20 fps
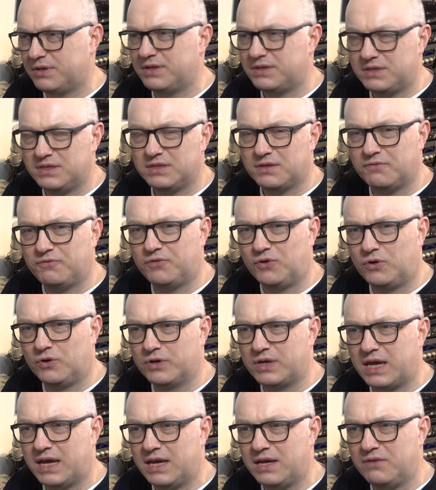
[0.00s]
This is the
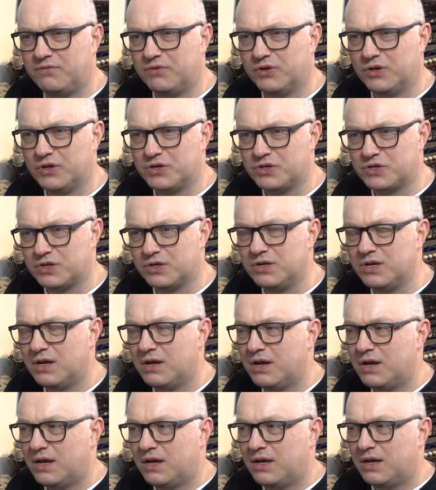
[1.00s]
4K version,
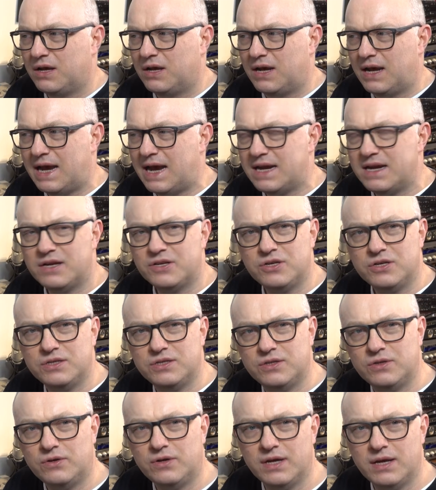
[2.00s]
and I just
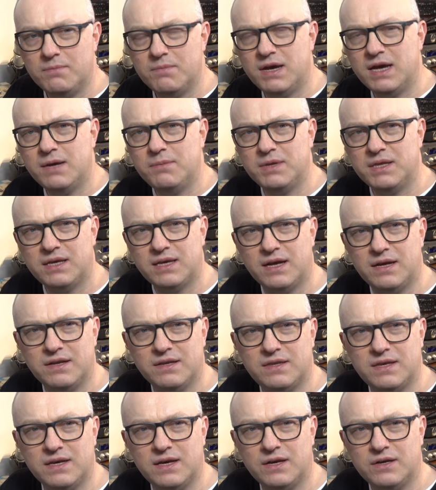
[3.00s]
thought it might be the kind
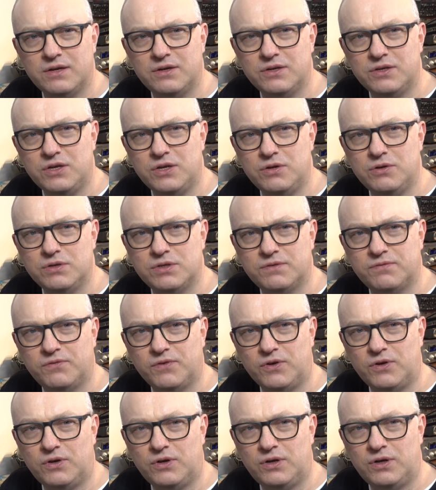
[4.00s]
of thing I could use
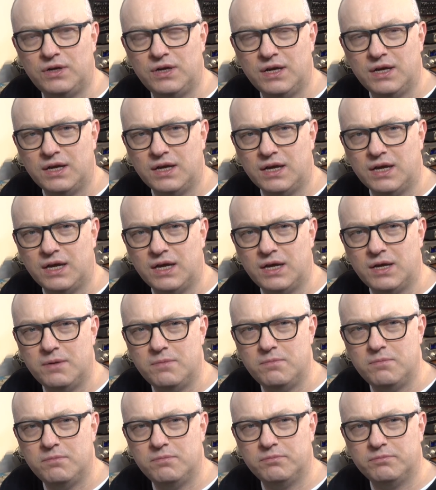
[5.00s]
for
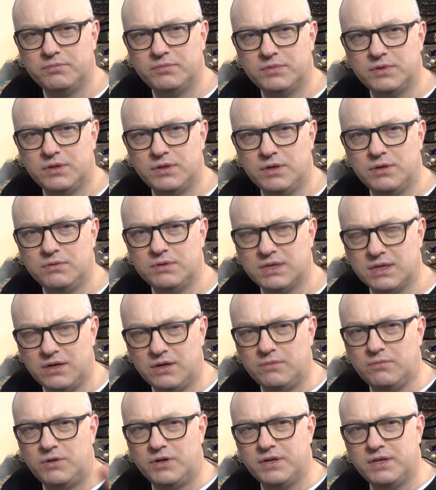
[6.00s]
using
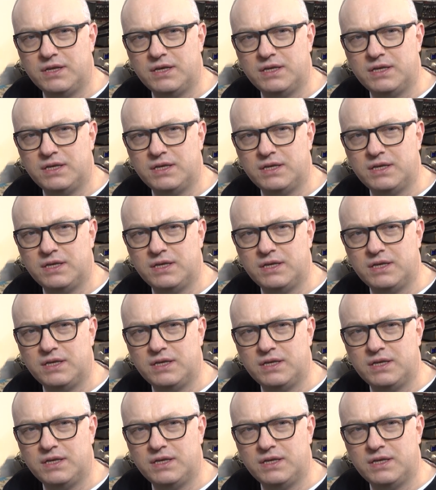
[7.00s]
on one of